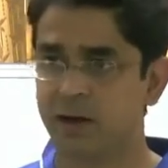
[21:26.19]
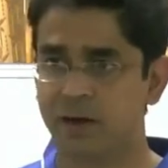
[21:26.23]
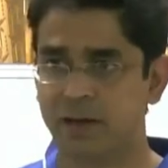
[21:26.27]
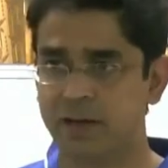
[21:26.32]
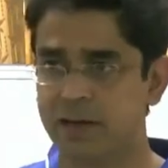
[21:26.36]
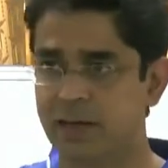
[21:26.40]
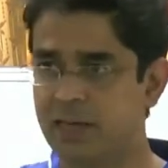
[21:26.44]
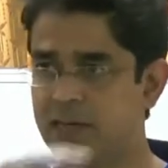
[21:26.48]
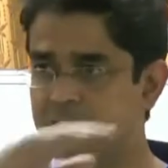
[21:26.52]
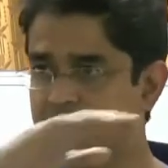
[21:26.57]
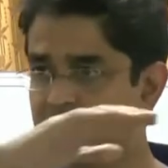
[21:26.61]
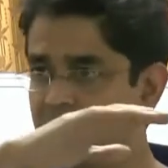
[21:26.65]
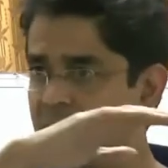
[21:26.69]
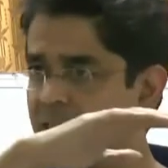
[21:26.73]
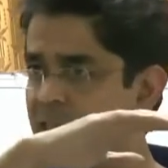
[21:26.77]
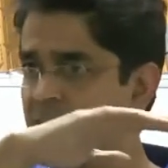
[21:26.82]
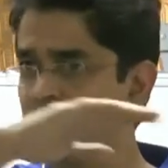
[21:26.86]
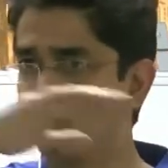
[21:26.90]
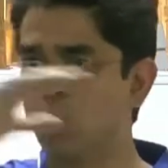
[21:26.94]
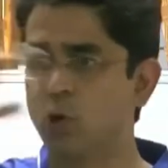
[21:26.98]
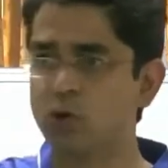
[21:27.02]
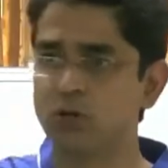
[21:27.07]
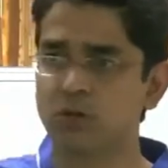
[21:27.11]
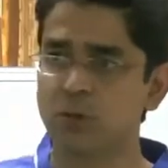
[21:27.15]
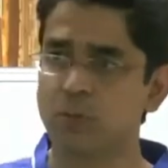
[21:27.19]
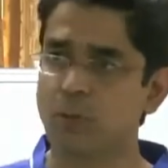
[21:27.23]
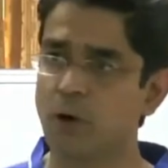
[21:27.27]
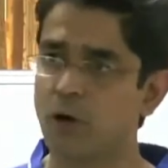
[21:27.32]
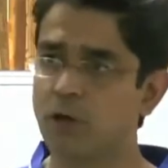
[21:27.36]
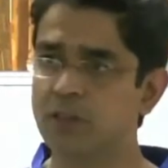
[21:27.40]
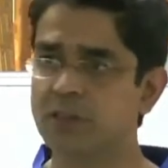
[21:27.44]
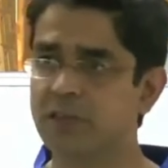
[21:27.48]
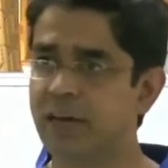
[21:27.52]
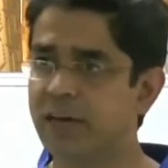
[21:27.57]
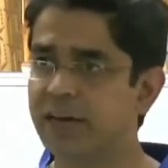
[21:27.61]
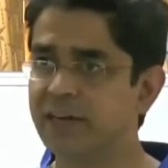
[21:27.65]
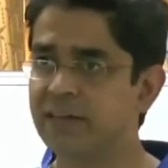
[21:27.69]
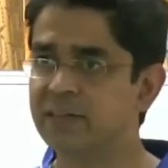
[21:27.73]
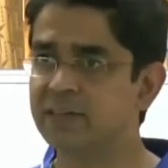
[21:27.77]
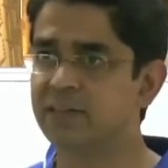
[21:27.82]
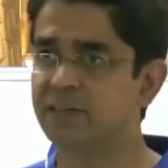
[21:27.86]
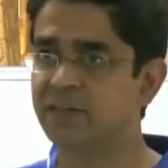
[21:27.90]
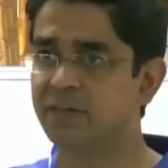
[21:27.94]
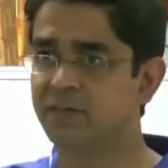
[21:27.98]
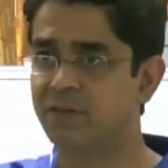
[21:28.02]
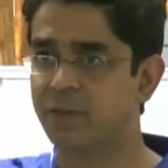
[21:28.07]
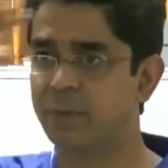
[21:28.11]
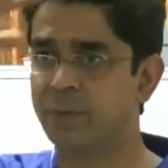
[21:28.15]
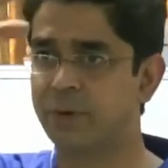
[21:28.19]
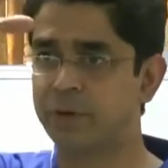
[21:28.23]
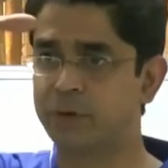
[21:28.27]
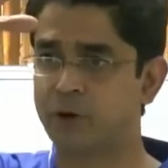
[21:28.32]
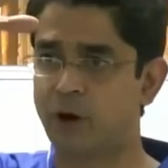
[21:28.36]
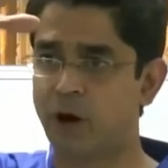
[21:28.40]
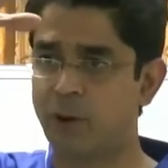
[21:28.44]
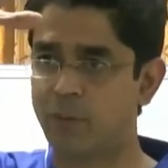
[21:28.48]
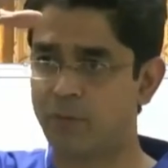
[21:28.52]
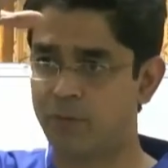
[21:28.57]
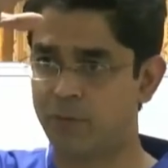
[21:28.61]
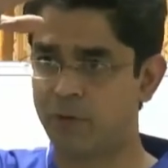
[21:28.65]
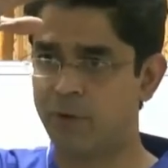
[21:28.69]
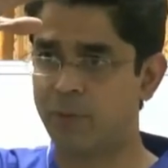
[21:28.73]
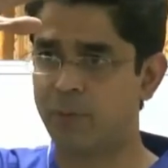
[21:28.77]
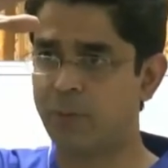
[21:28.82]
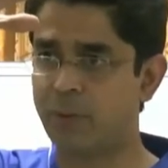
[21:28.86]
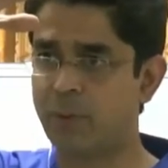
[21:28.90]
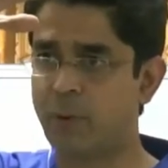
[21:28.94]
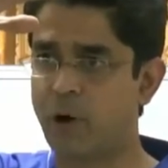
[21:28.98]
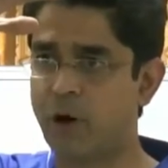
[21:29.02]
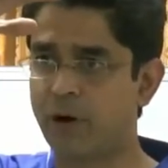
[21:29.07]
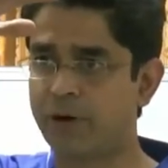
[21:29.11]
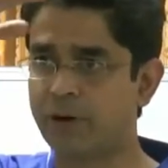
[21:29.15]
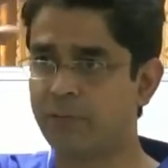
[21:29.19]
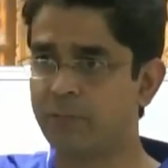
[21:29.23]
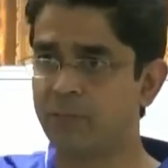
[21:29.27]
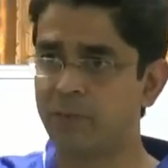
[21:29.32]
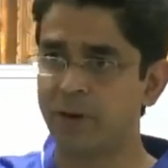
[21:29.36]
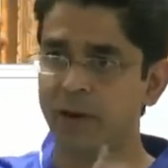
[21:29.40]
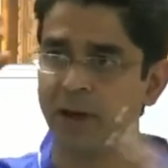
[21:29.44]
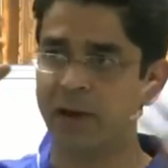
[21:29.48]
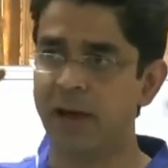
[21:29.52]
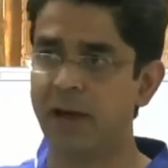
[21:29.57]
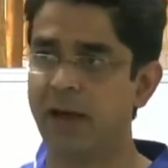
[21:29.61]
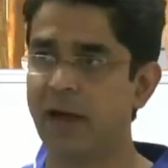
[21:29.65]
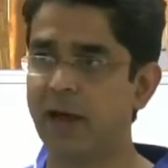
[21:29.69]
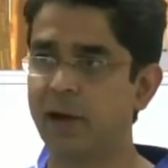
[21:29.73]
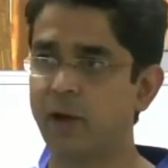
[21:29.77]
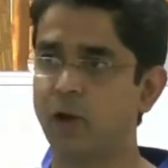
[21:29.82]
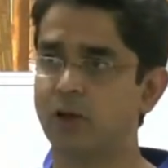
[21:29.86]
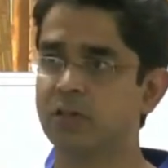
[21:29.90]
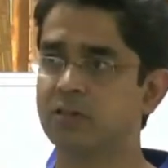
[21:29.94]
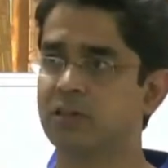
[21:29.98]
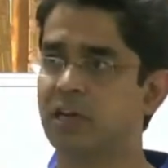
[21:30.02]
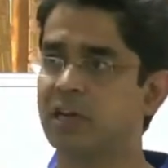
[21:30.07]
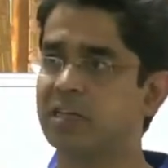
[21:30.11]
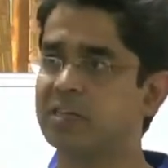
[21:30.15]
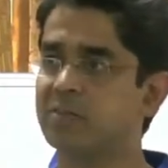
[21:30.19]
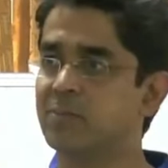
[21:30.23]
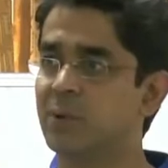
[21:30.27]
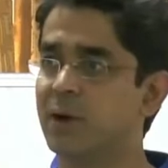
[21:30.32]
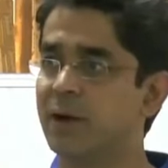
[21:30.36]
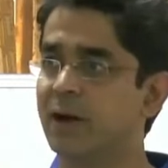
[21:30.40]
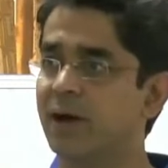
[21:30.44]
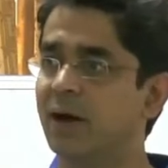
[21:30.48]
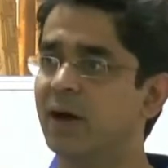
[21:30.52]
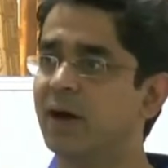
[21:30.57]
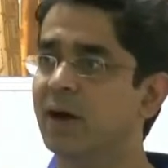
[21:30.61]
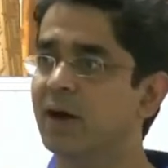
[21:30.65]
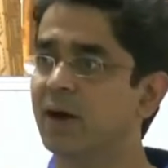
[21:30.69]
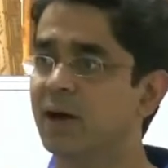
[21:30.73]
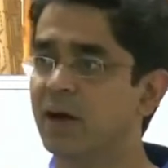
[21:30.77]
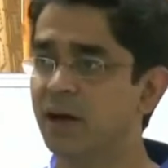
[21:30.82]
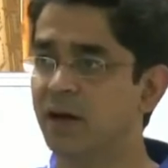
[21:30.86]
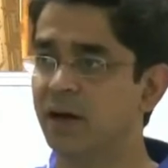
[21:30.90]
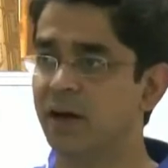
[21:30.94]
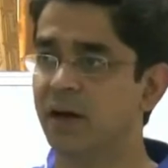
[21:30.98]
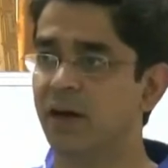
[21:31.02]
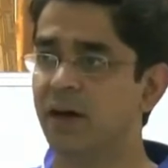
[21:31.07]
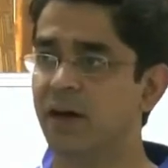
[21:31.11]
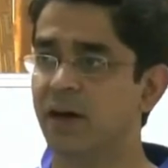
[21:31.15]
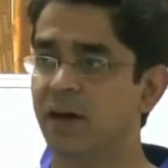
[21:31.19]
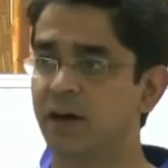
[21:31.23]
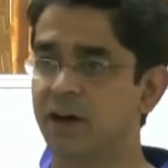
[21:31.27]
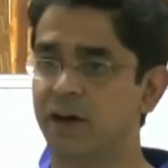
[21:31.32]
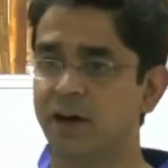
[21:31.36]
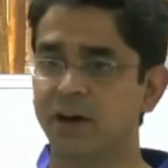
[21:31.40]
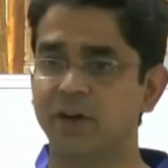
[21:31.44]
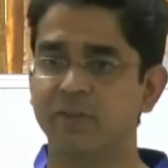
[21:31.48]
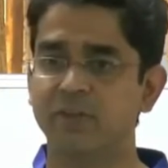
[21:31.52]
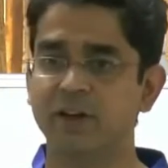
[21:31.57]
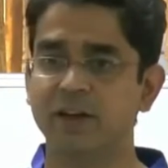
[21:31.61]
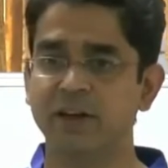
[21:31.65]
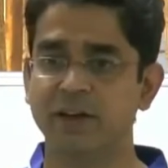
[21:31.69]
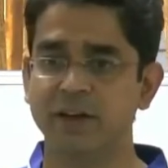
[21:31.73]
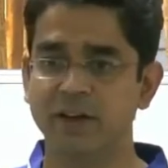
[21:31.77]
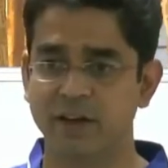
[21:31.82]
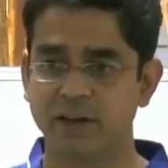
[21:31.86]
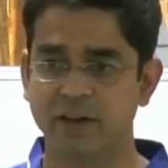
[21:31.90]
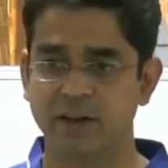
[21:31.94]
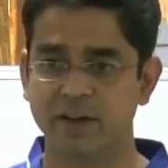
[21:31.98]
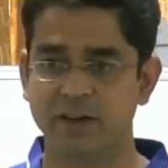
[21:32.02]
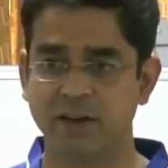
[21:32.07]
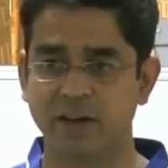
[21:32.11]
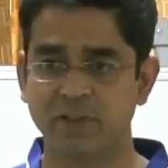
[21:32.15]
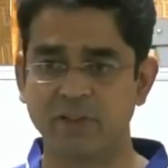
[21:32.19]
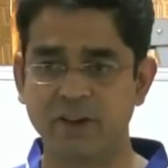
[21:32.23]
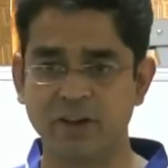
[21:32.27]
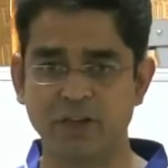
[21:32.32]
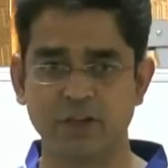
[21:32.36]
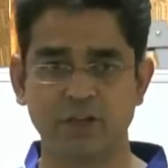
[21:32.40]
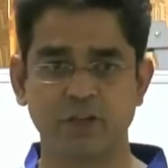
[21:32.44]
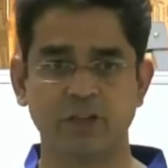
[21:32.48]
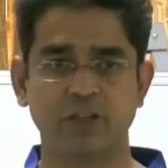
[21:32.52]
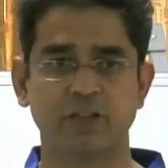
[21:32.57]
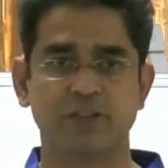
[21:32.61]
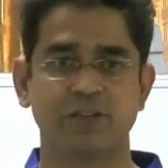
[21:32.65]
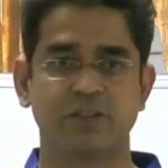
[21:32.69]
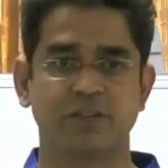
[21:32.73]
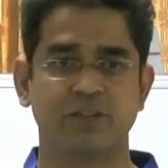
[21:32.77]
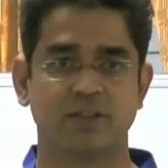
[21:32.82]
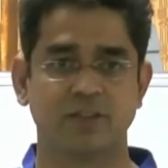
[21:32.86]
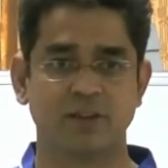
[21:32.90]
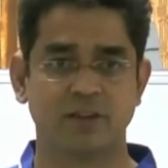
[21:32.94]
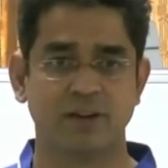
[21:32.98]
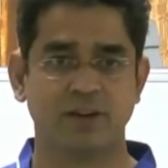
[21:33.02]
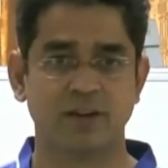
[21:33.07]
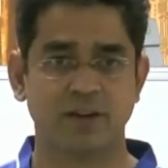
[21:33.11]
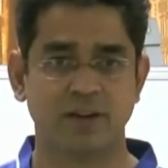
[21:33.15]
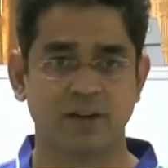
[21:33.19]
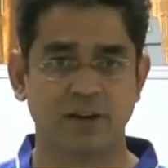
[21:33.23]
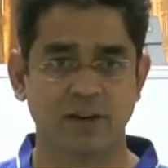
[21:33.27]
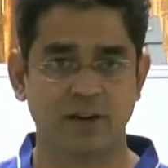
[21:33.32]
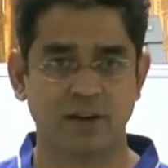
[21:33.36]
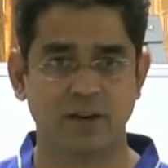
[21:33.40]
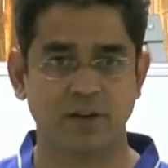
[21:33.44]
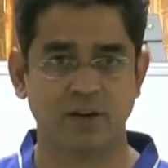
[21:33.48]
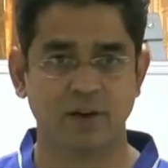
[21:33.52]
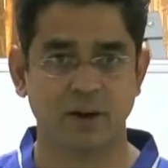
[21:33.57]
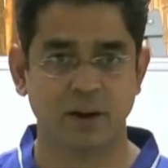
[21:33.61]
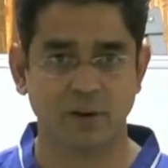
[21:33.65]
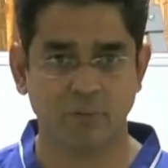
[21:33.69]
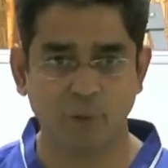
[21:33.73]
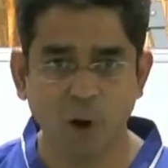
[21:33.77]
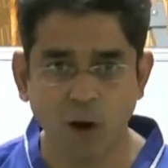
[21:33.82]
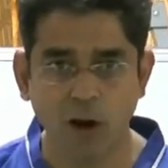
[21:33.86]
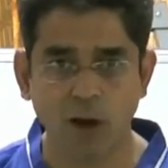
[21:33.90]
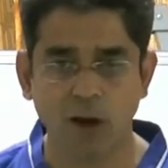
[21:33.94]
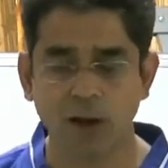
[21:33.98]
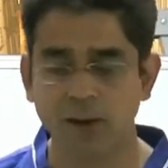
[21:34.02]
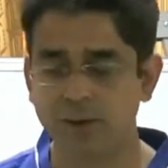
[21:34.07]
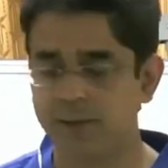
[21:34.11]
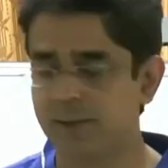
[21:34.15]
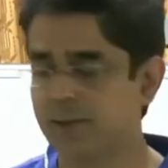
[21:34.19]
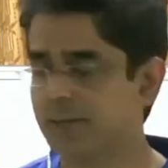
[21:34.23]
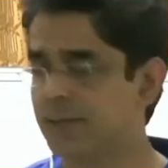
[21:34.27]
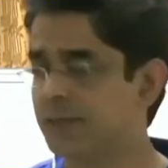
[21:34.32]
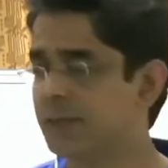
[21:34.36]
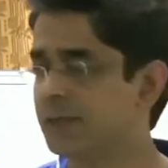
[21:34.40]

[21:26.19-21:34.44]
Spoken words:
It is closed from all sides, from the top, from the bottom, and all sides by a curvaceous wall.